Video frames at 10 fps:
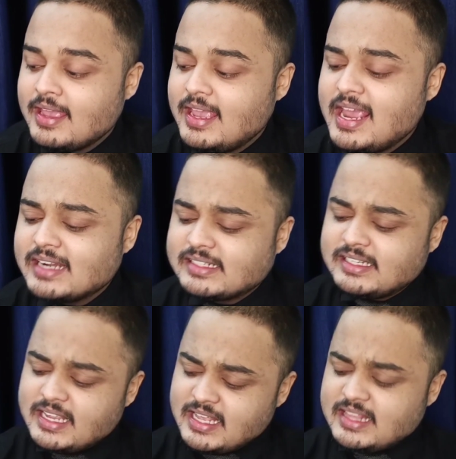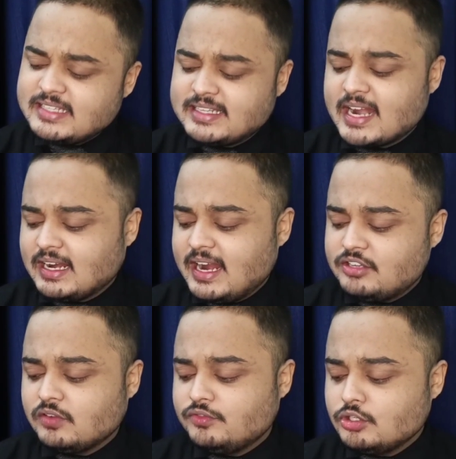He had seen the
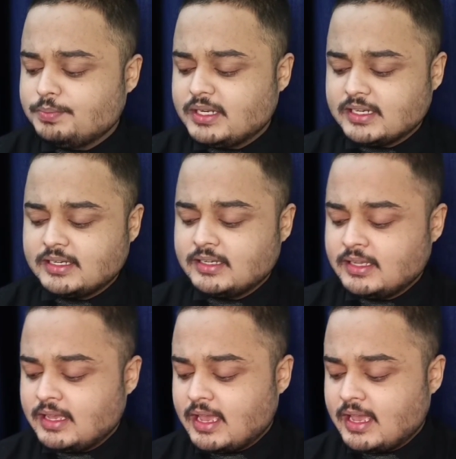satellites of Jupiter